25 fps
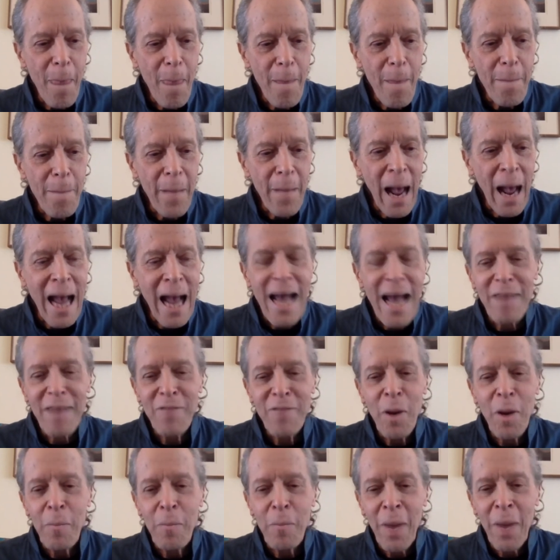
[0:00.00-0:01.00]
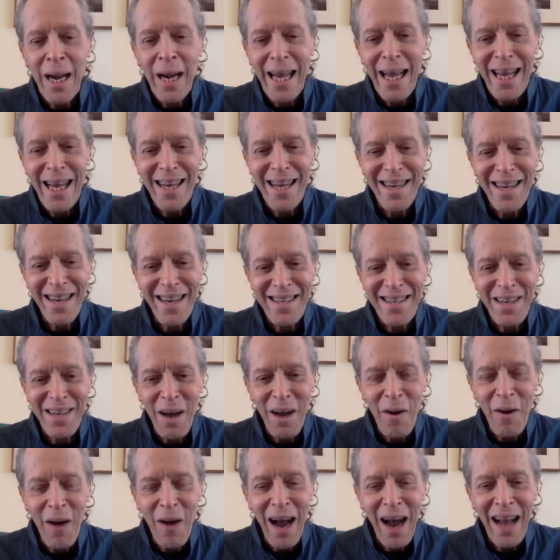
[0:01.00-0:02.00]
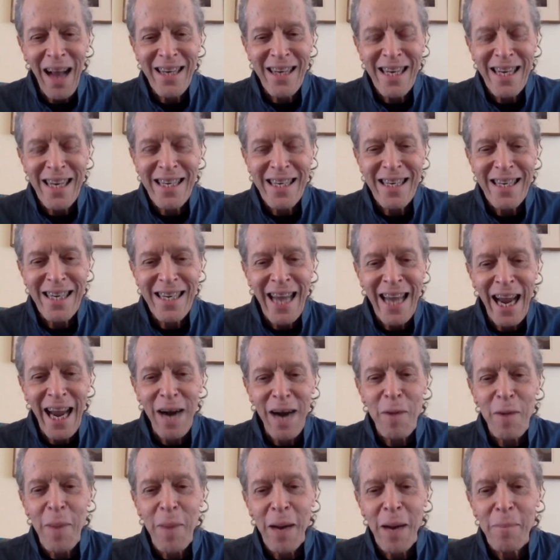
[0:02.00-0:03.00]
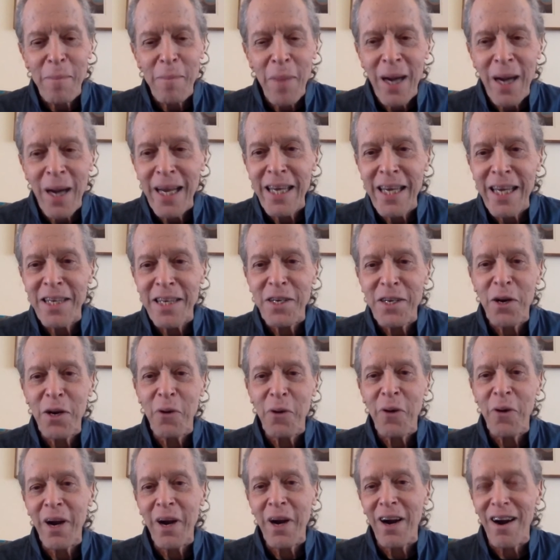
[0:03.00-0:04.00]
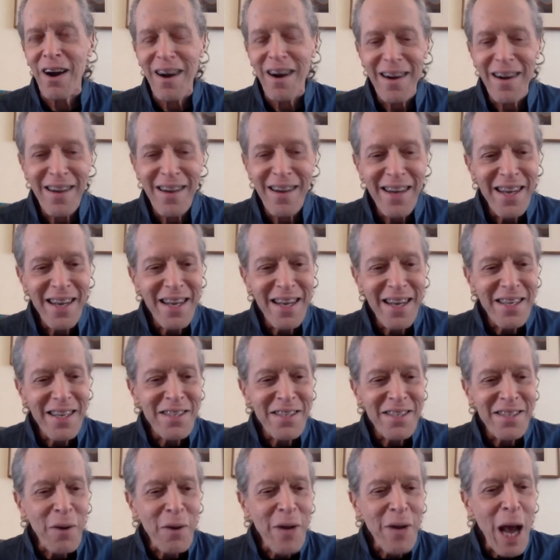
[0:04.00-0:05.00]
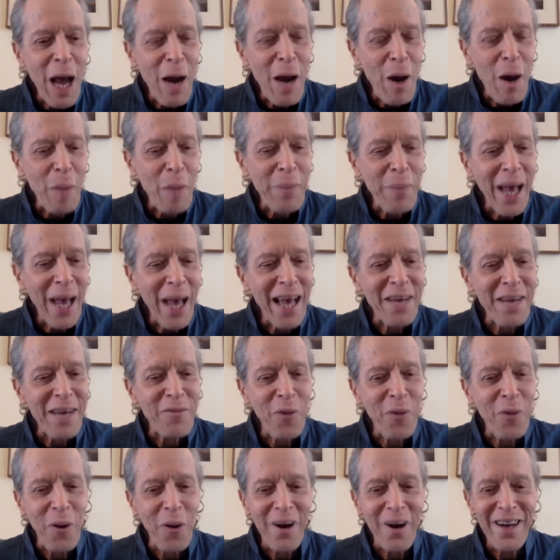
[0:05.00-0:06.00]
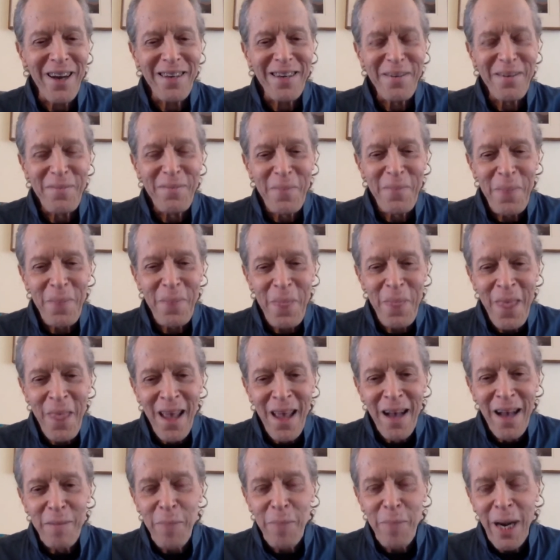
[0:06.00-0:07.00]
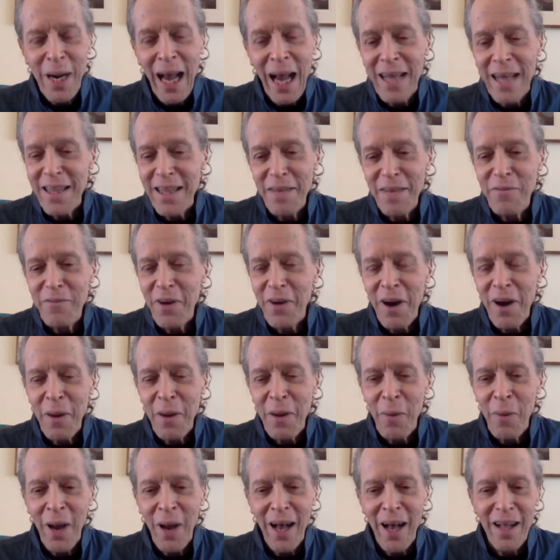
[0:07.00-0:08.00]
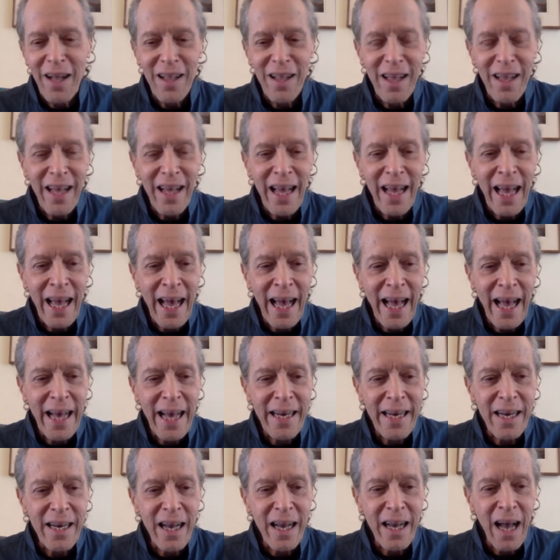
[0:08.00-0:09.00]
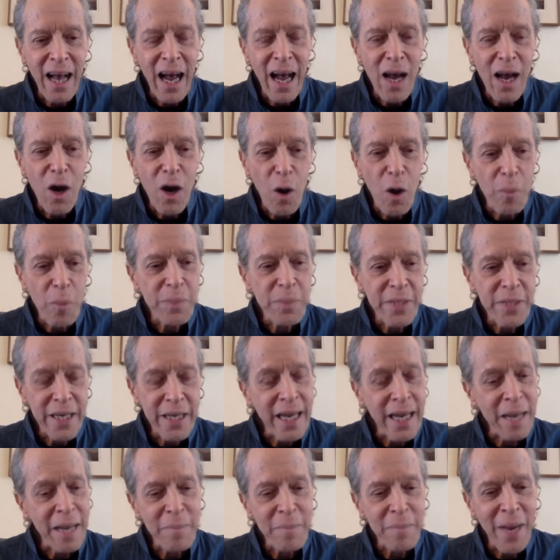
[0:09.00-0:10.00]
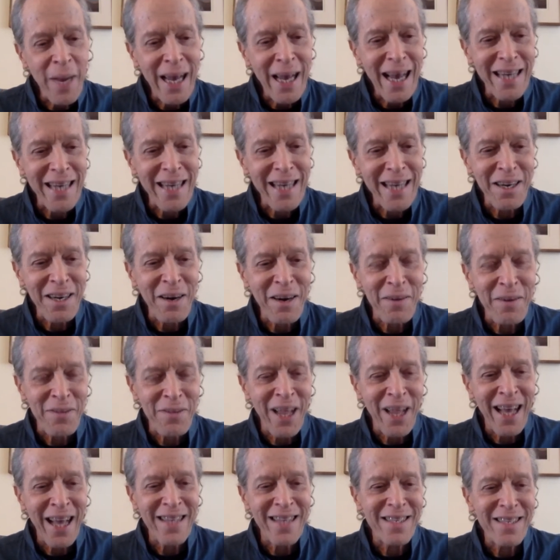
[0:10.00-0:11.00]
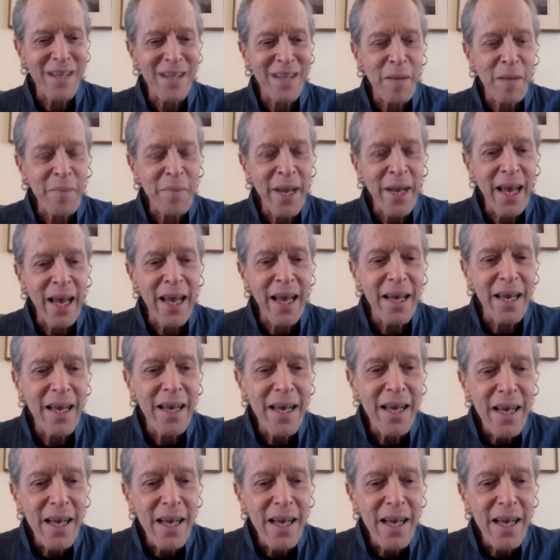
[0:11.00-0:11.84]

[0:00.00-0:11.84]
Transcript: I have no money. You know, I didn't care about money and career. So now I'm paying for it. But I live very well, and I hope to get my hectare of land someday.